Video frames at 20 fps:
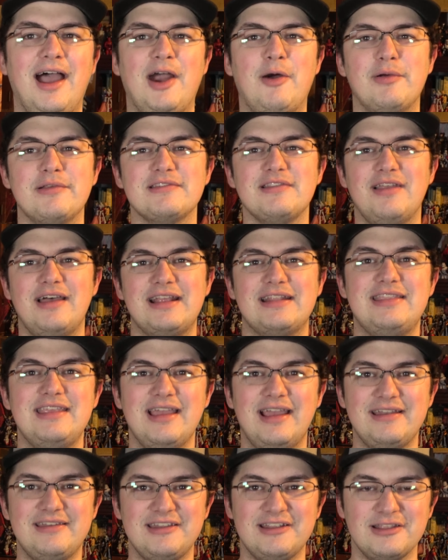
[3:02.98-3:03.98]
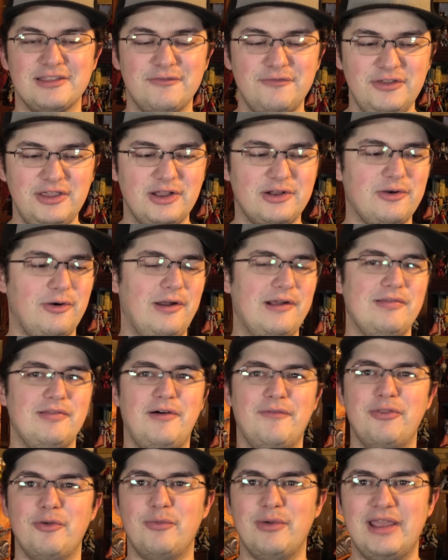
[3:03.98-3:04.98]
I always liked the idea of the vehicle, I
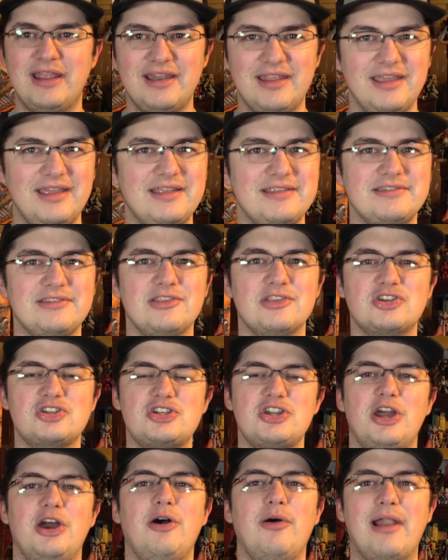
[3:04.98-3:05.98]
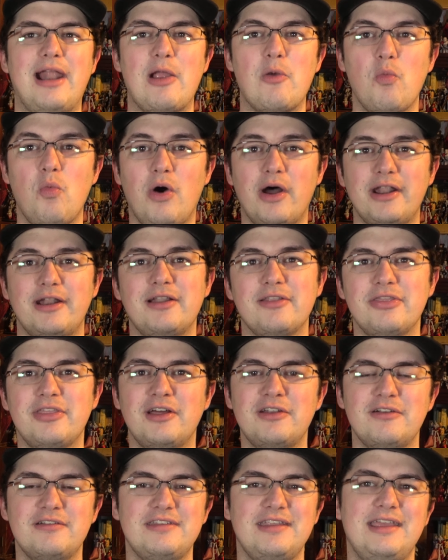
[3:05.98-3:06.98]
loved the way it is in the show, and I wanted a
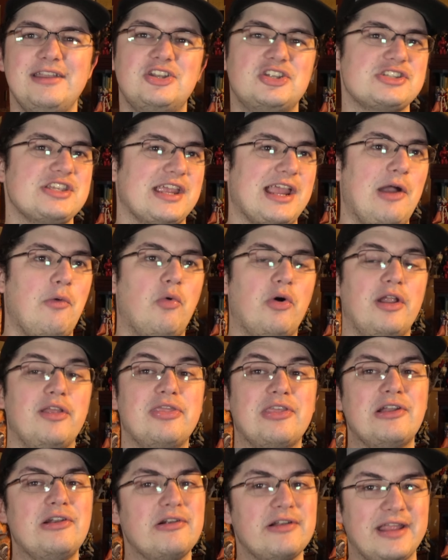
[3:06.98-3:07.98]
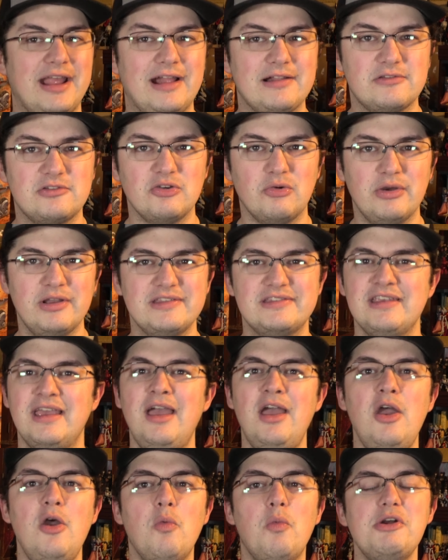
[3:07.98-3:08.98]
Thunder Tank just like I wanted Thundercats toys.
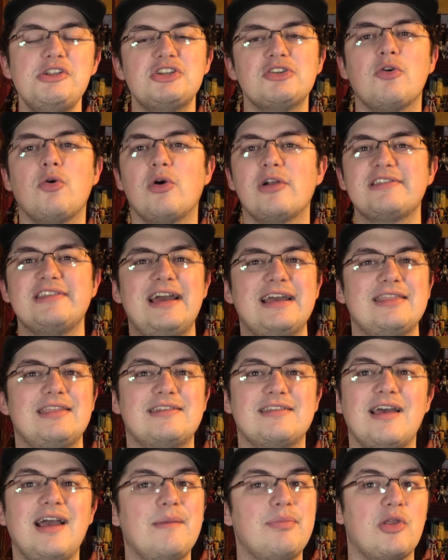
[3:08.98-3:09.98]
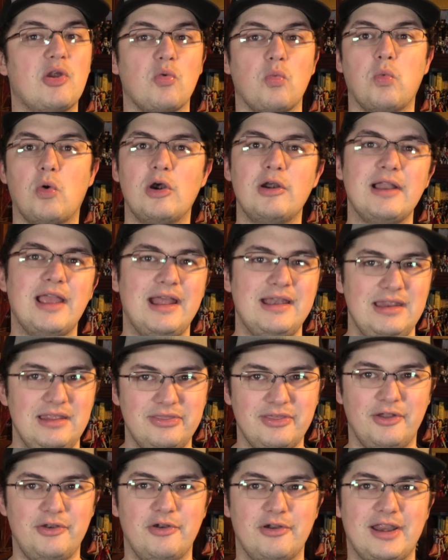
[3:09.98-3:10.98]
Which, of course, at the time, there weren't any
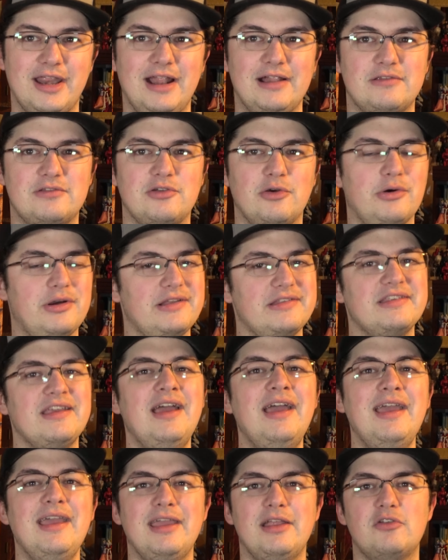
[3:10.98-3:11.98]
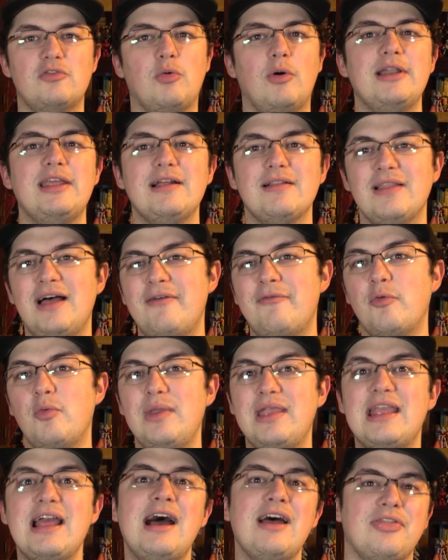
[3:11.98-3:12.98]
Thundercats toys. In 2011,
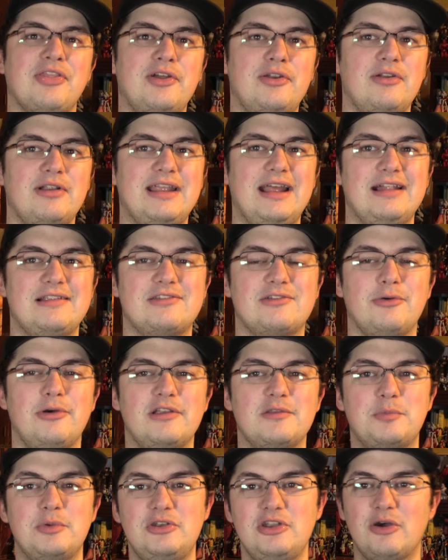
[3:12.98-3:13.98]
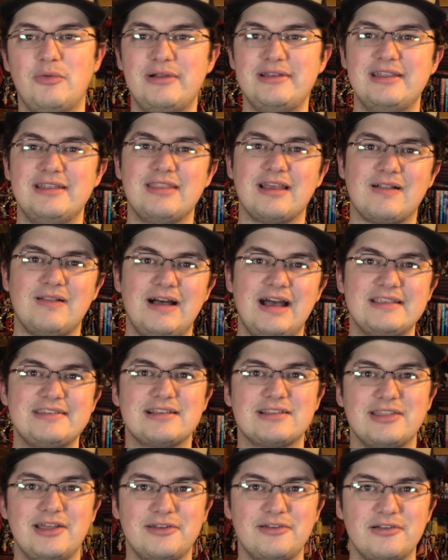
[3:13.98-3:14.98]
we got Thundercats toys, but no one did the
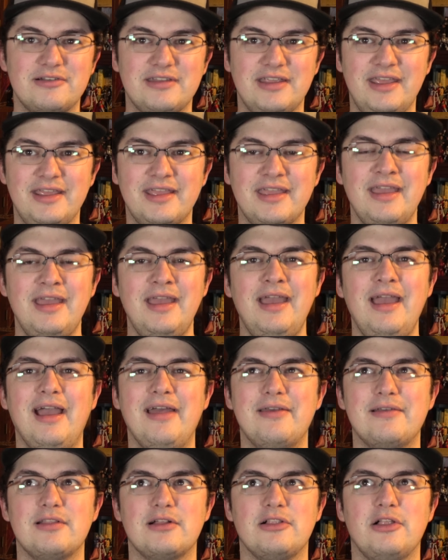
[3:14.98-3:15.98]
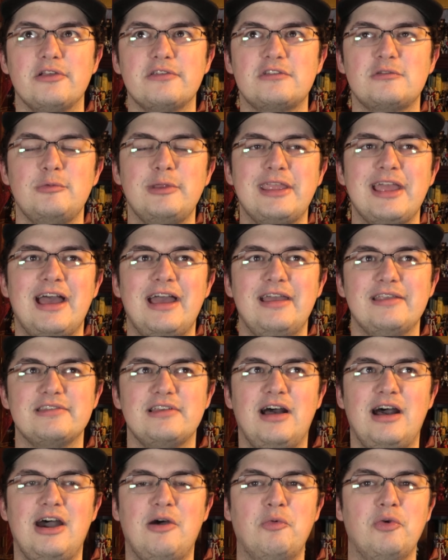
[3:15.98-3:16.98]
classic Thunder Tank. I think the closest we got is a
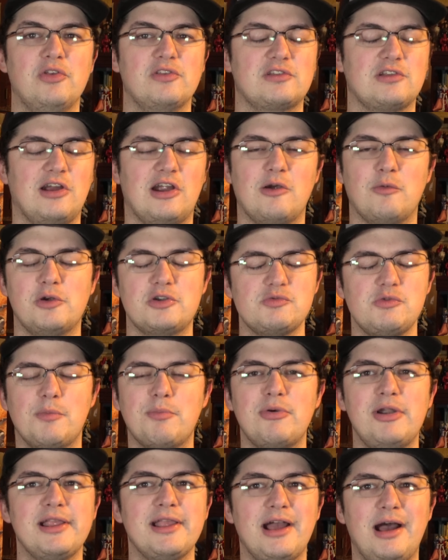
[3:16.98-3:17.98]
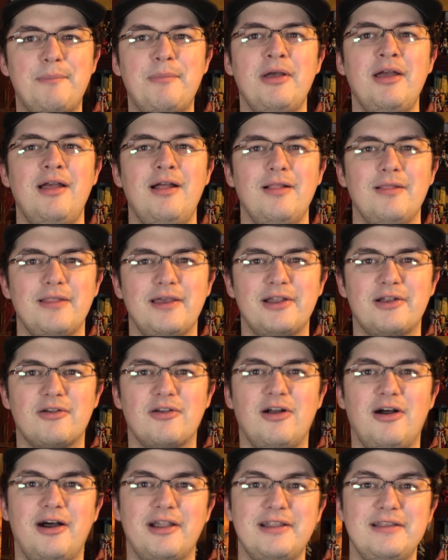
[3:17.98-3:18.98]
Hot Wheels car, which we'll bring up
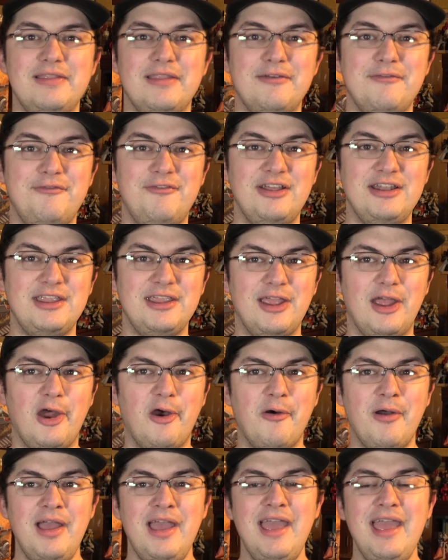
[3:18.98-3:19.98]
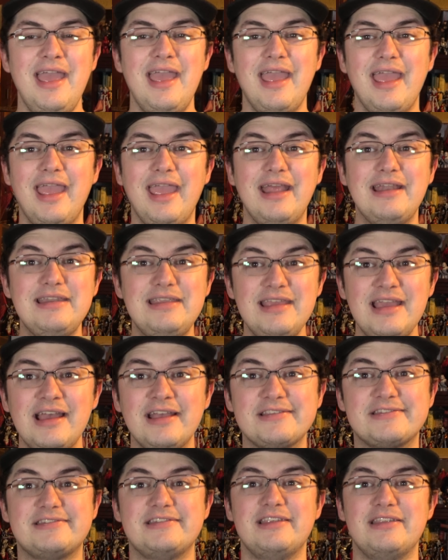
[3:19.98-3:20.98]
later on in the video. And
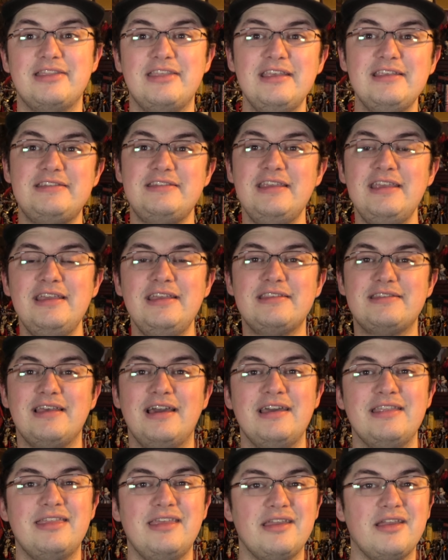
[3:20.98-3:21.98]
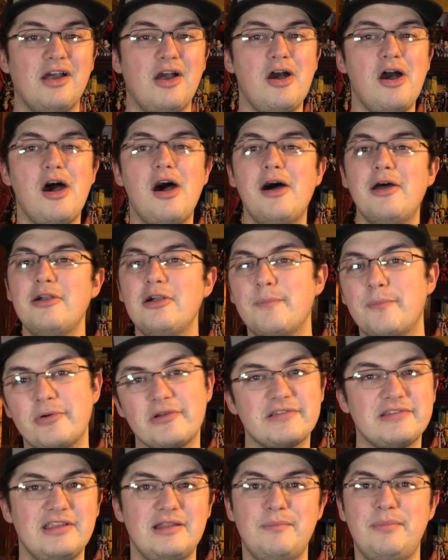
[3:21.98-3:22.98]
yes, this is, I think,
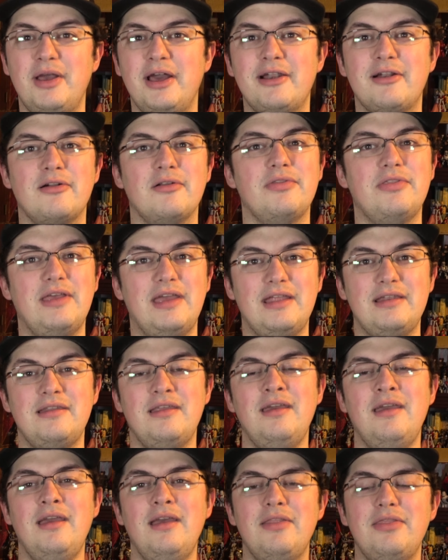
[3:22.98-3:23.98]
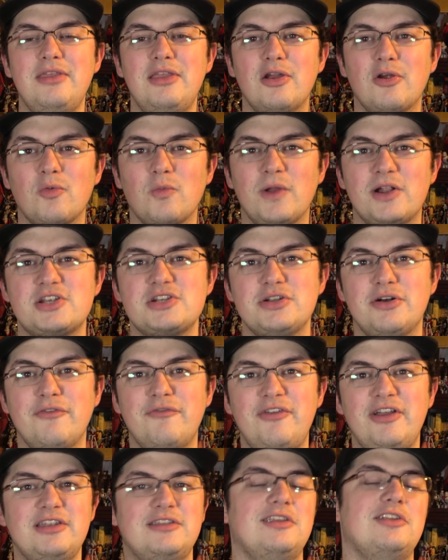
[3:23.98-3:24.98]
100% better than the original
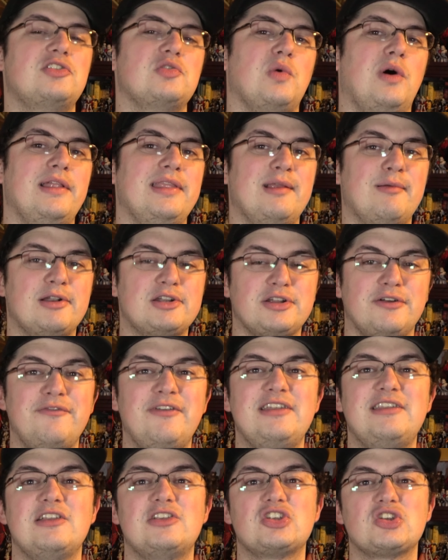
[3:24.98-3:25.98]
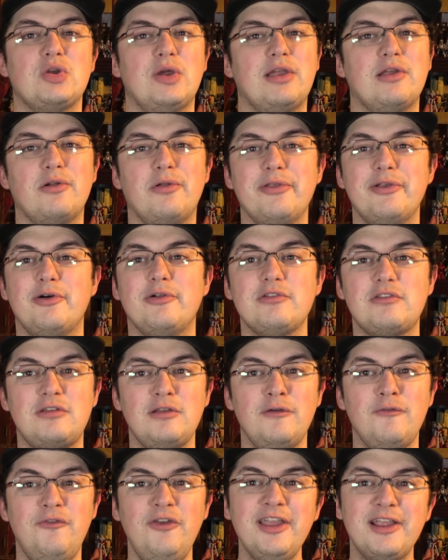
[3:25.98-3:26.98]
vintage one. The original vintage toy could only hold
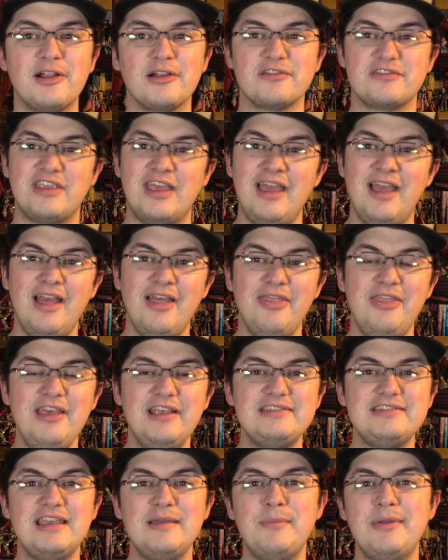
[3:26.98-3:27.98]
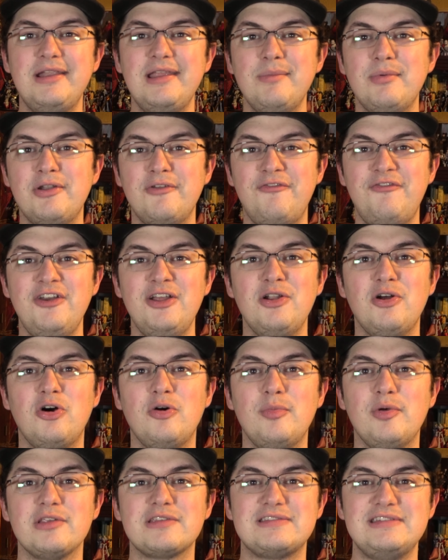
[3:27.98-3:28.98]
2 figures. This I've been able to fit
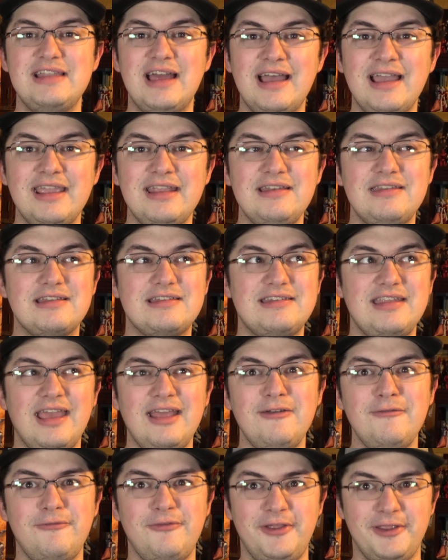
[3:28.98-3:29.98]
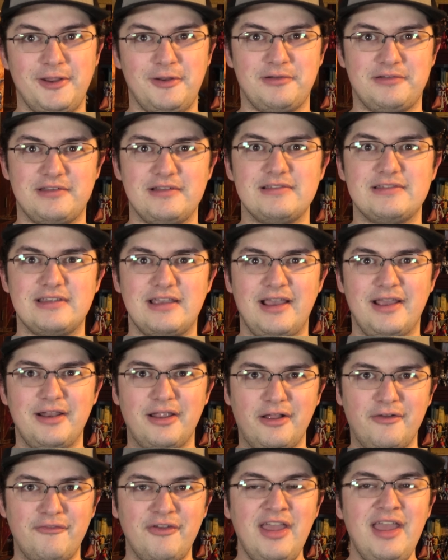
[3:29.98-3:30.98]
almost 9 to 10 figures inside
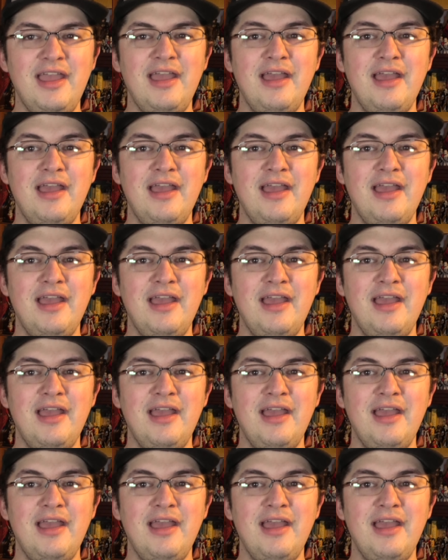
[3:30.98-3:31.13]
of.